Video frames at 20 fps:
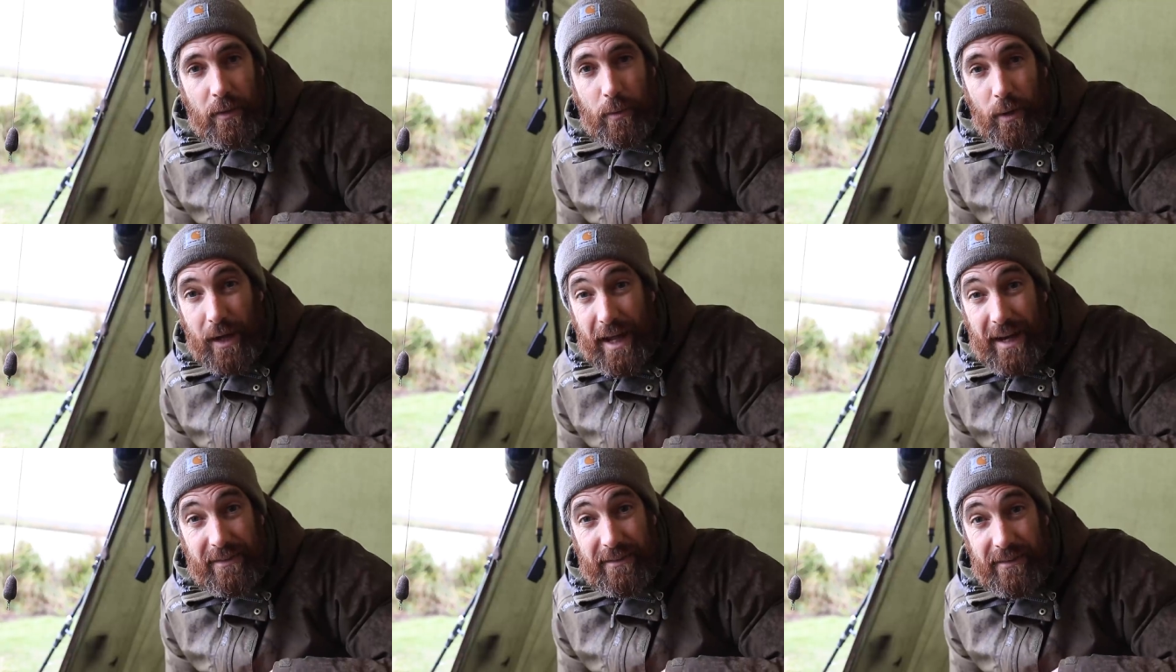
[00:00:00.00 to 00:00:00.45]

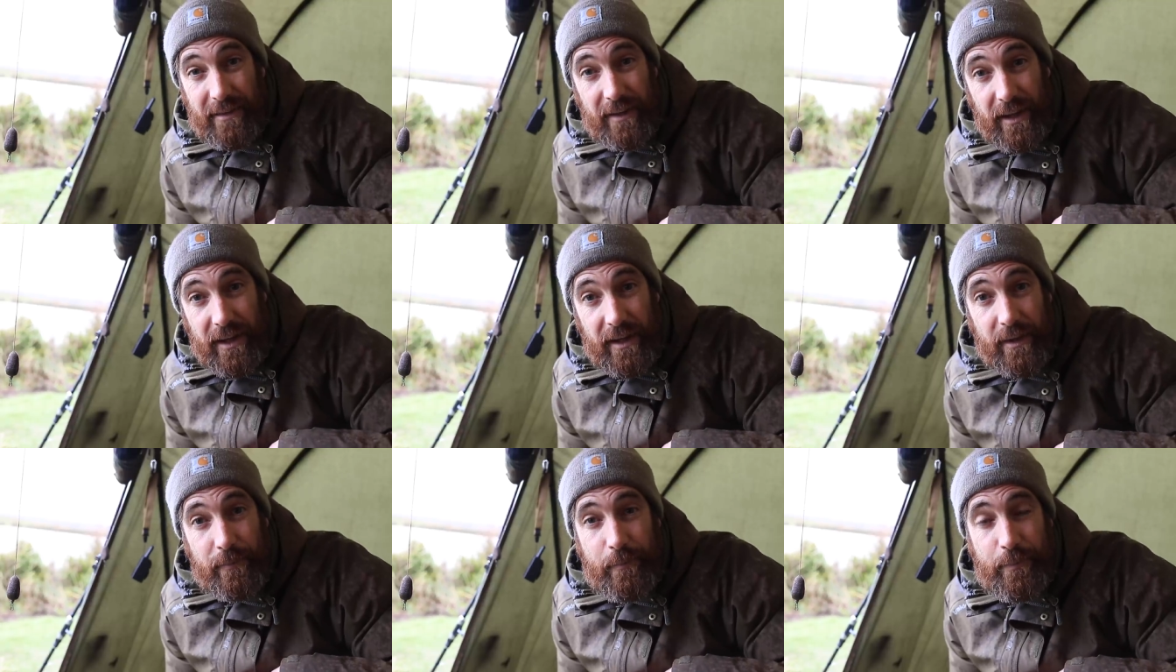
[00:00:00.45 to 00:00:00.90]
Well,
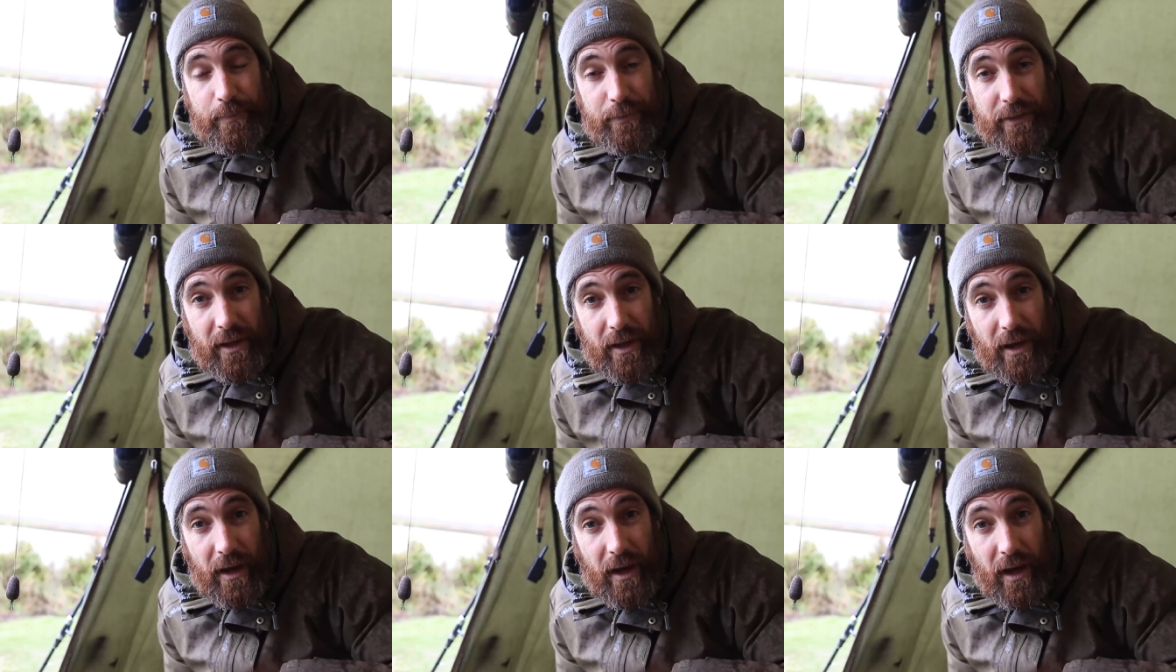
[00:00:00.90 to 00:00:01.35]
actually,
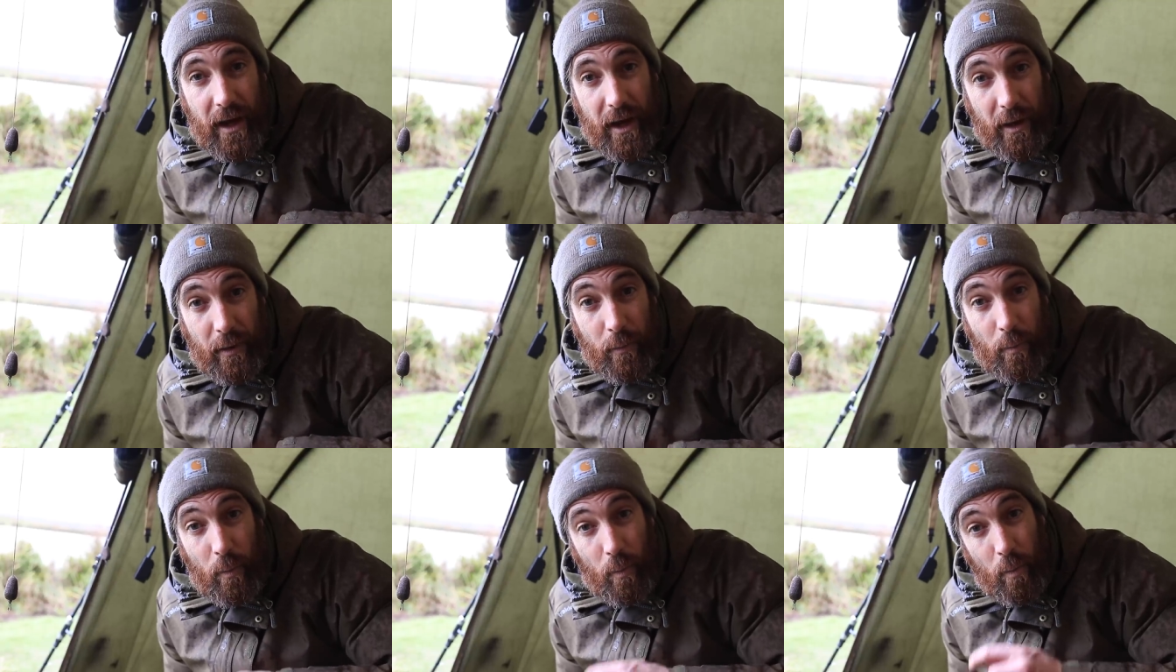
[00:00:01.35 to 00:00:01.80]

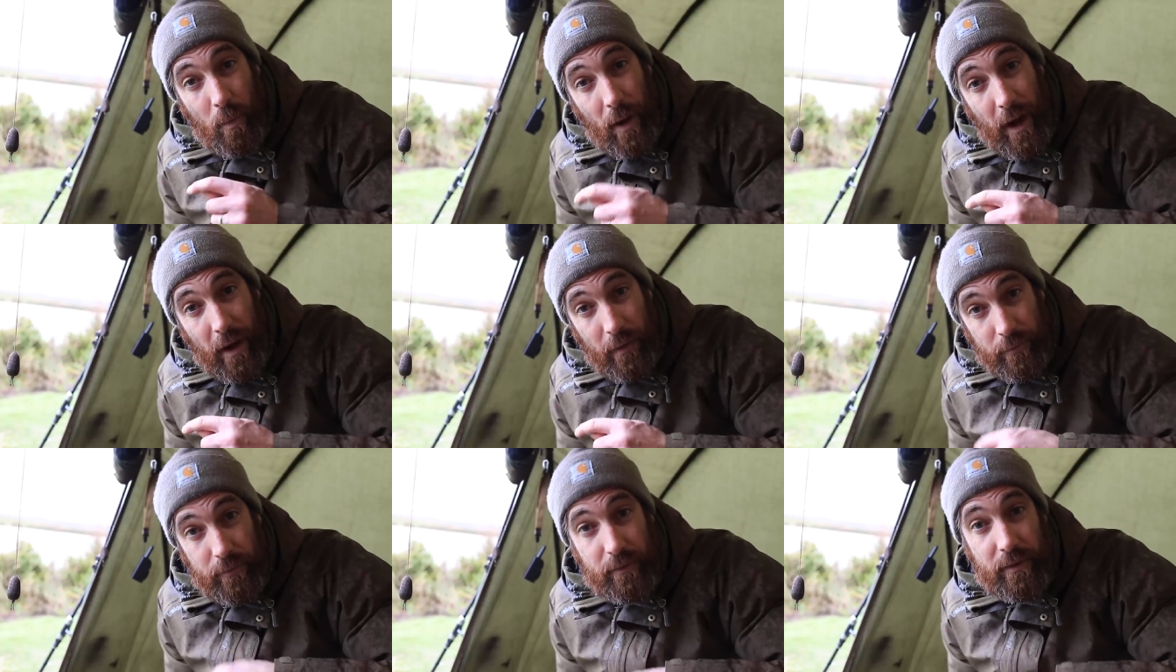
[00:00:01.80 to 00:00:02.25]

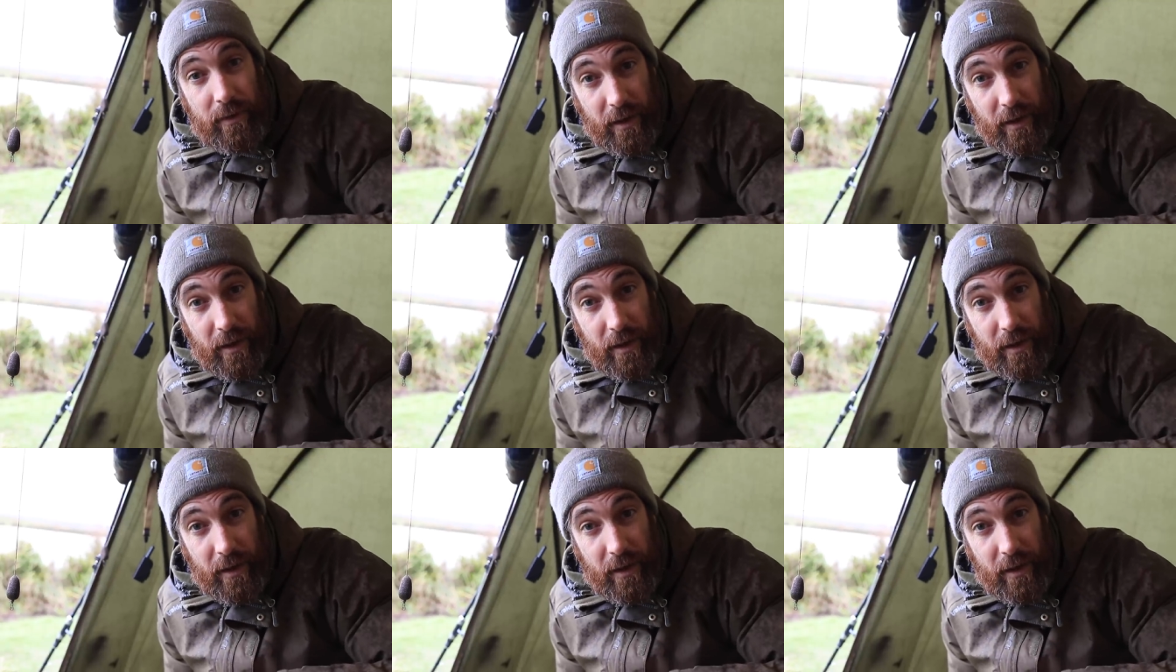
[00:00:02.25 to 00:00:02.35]
I'm